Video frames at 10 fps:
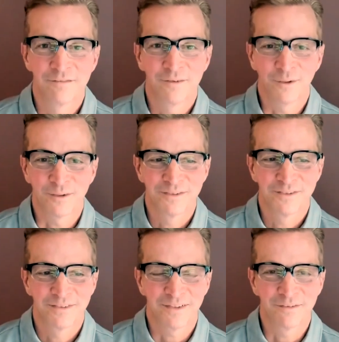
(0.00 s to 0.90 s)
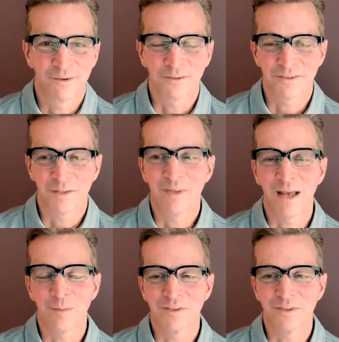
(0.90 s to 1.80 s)
Of course, I'd be
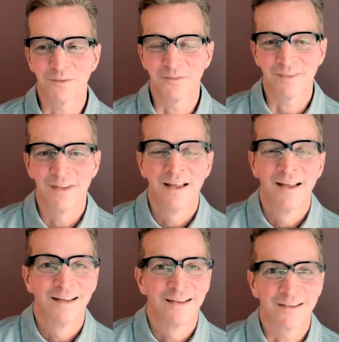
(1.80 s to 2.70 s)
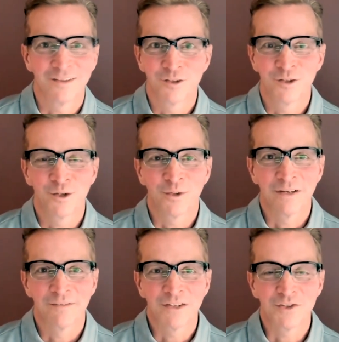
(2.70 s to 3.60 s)
happy to. Security
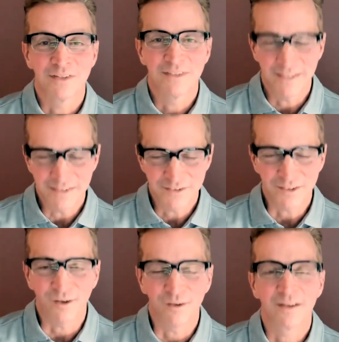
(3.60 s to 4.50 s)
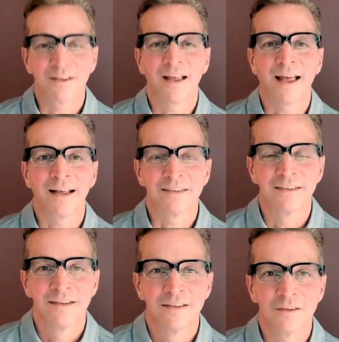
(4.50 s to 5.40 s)
innovation did start at
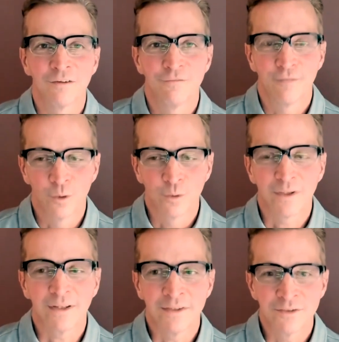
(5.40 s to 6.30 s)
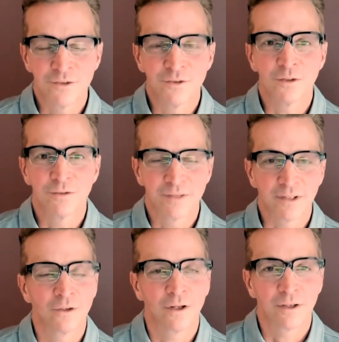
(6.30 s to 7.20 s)
the Florida Institute of
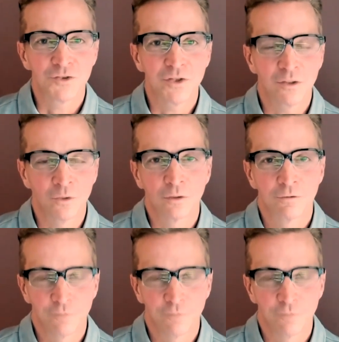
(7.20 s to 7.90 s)
Technology, or